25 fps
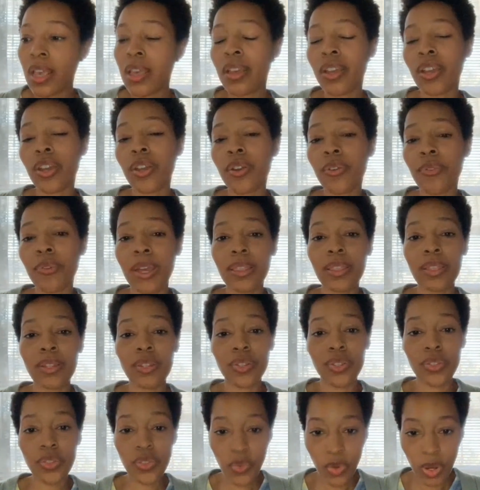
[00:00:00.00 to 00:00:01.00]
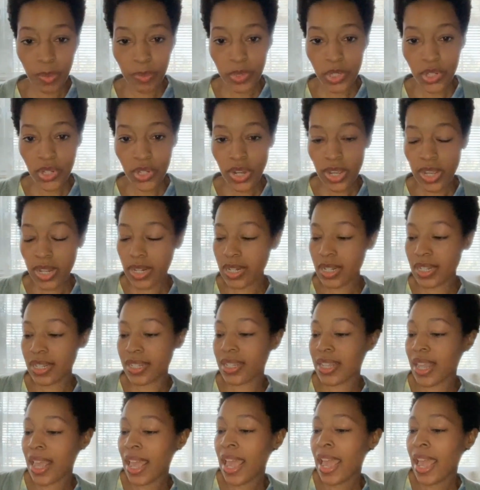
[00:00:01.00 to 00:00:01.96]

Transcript: going to write the descriptions,